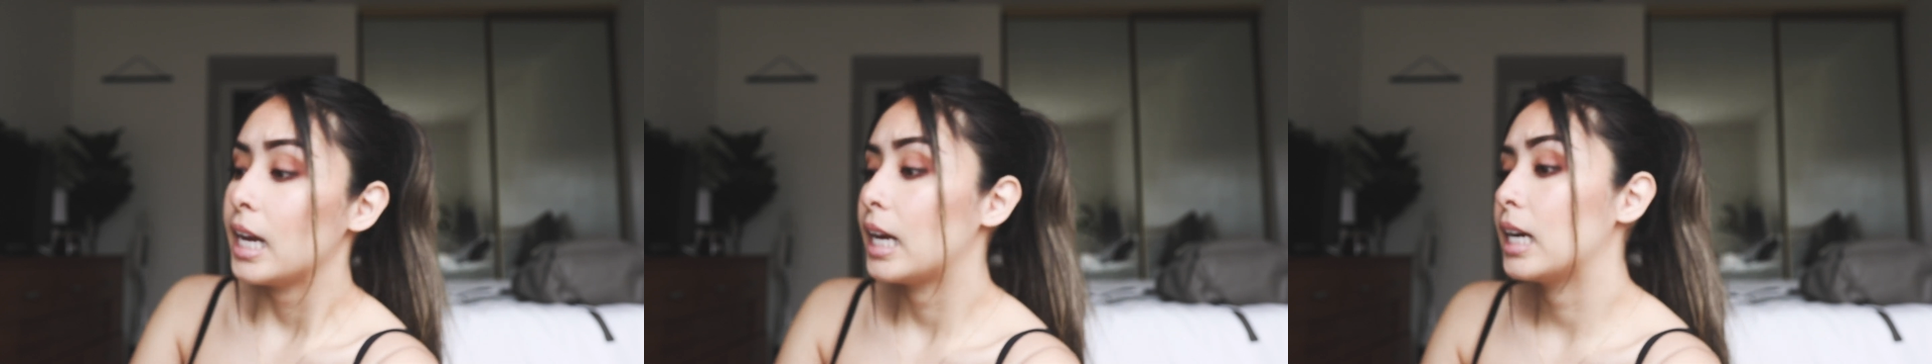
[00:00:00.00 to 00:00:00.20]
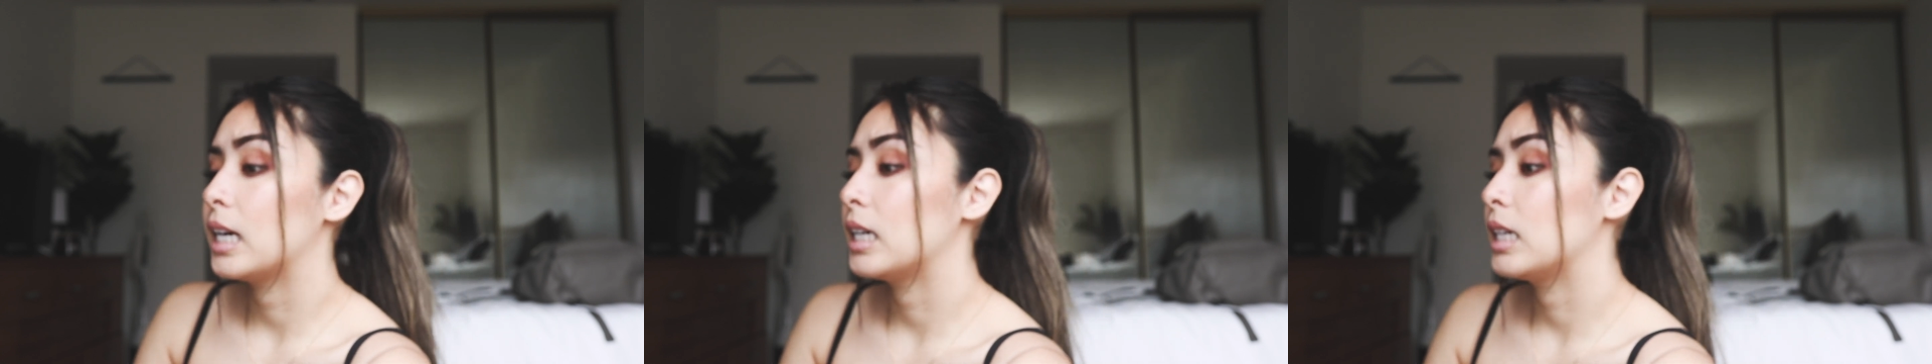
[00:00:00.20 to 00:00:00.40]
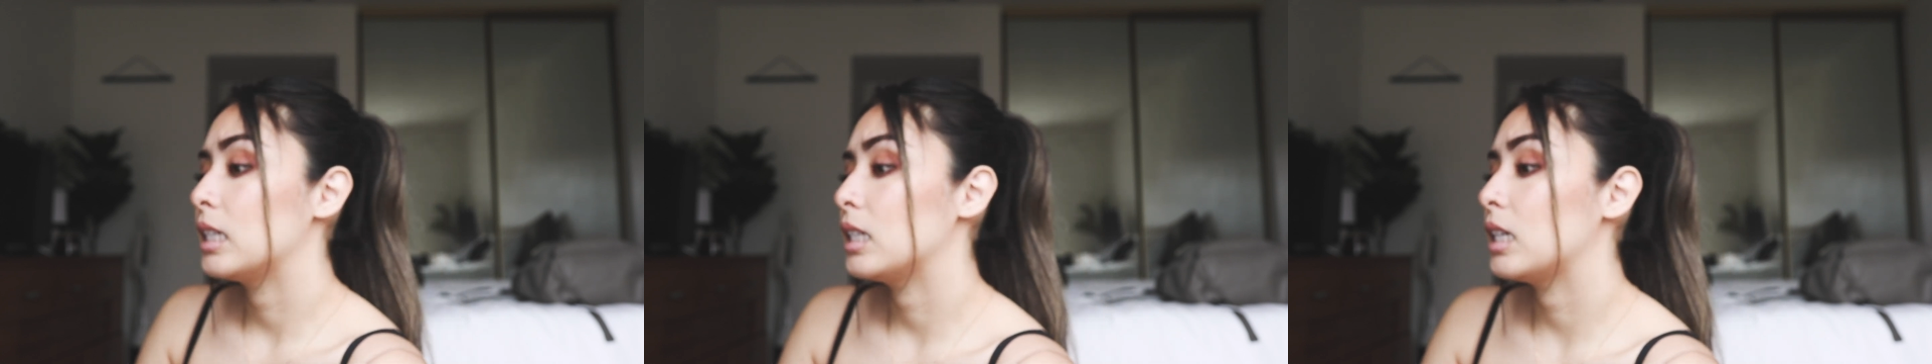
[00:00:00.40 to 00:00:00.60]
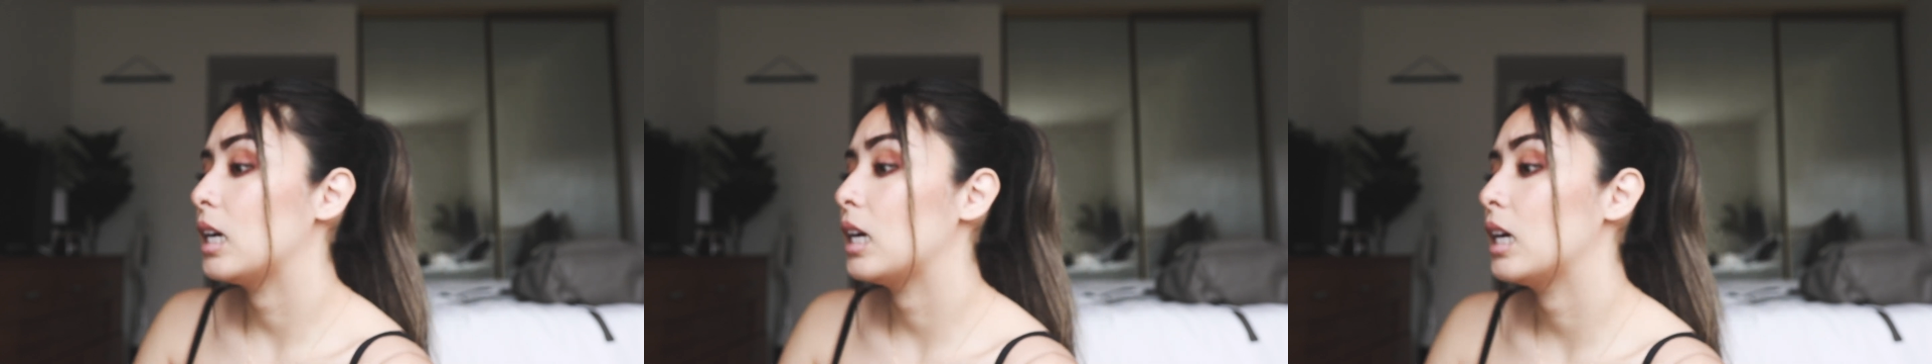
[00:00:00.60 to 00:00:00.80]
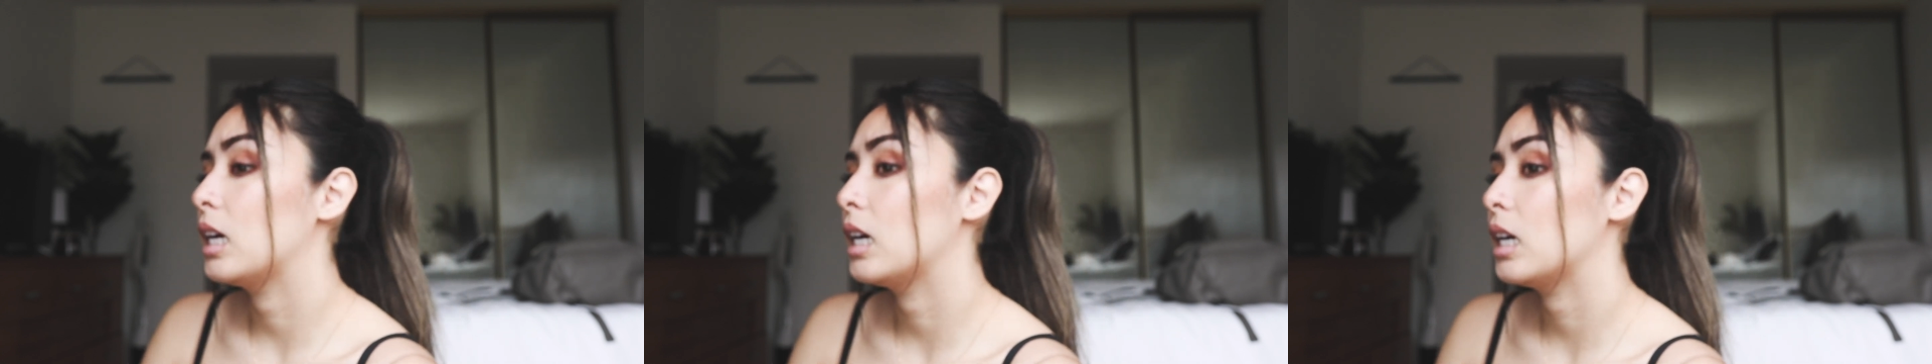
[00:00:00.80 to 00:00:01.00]
and
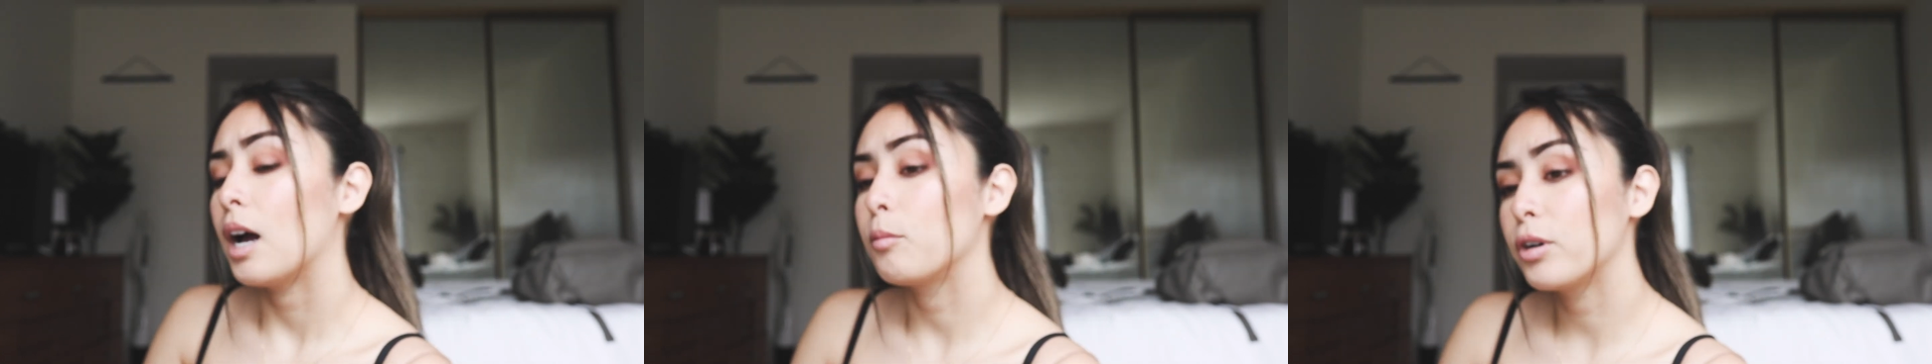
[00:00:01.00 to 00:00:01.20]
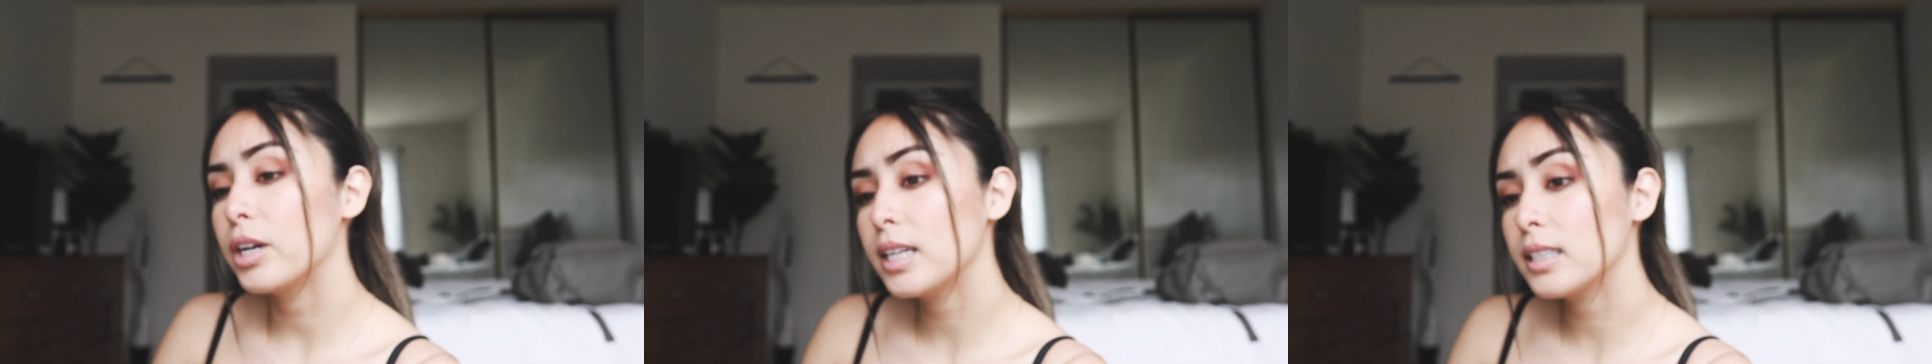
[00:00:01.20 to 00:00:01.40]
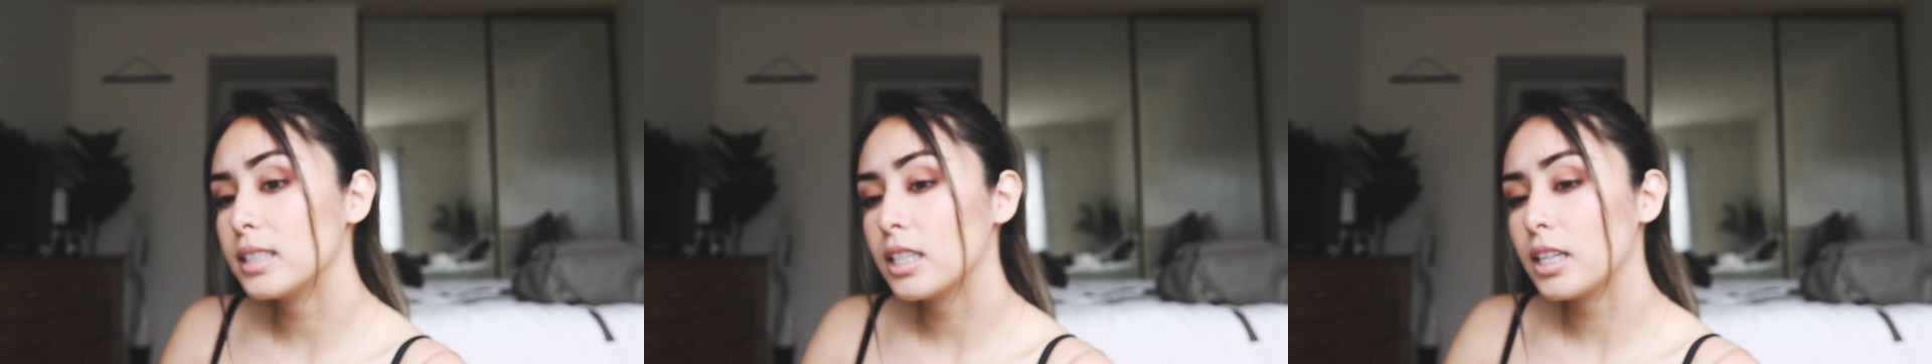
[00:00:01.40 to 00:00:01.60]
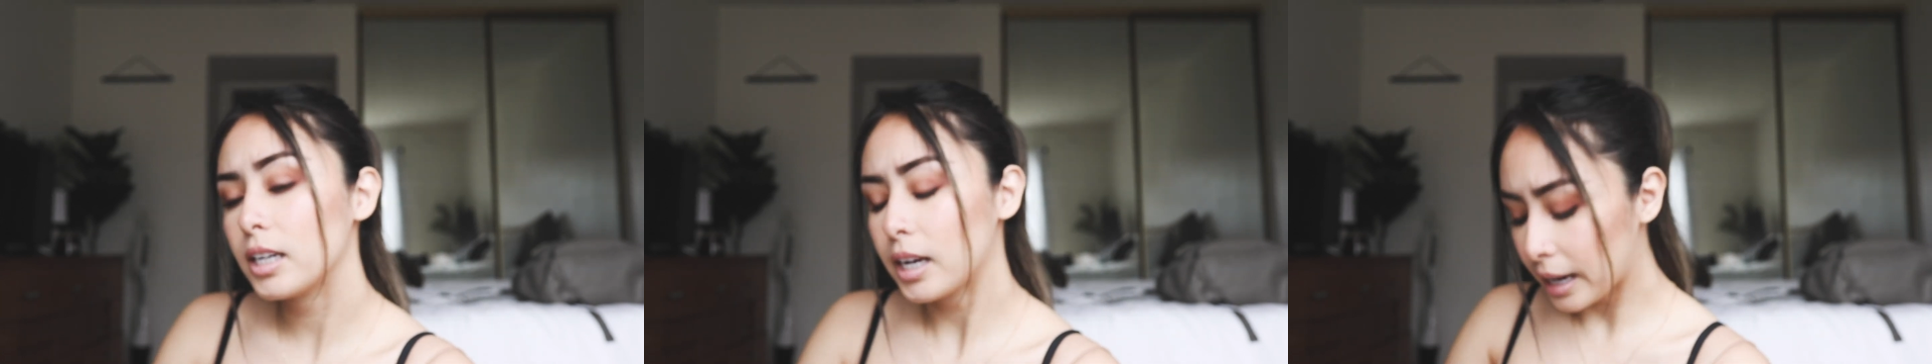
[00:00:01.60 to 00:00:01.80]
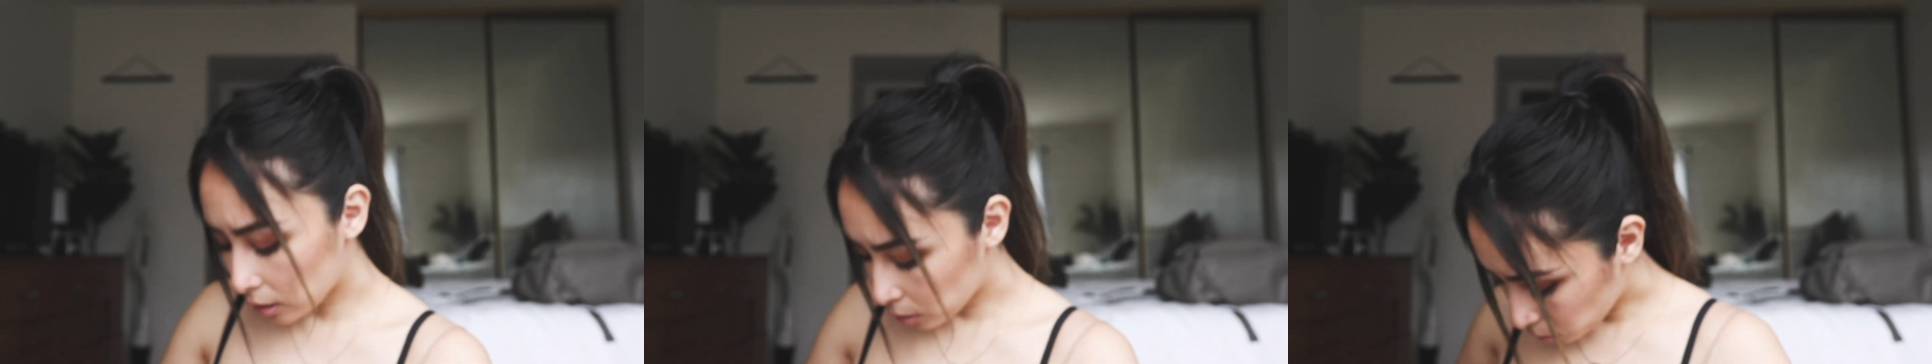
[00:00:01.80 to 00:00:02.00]
I'm waiting to hear,
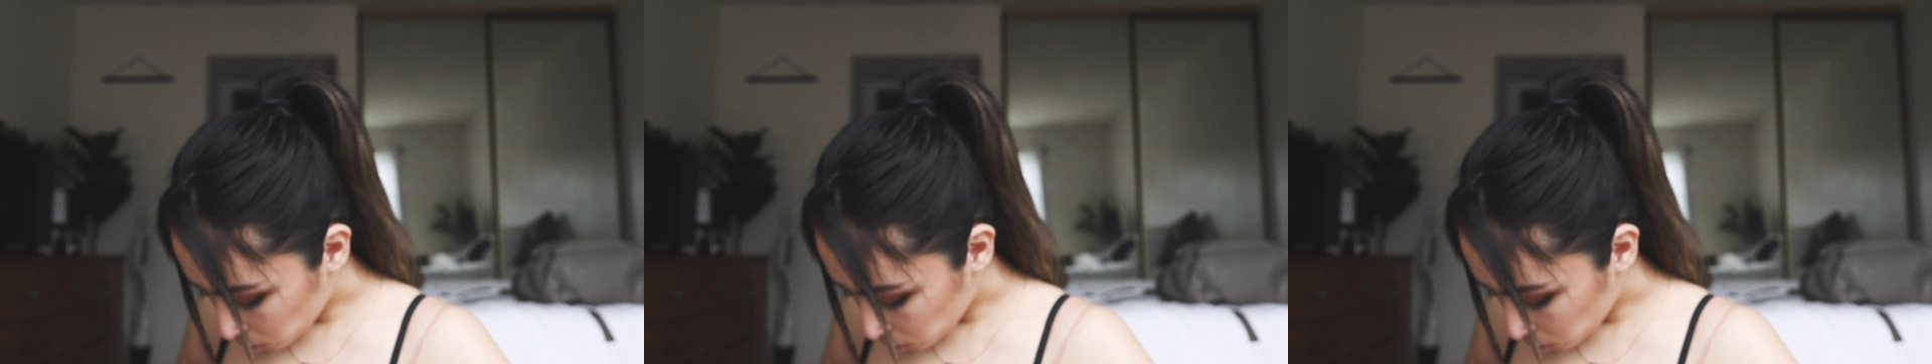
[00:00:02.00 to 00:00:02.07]
ouch,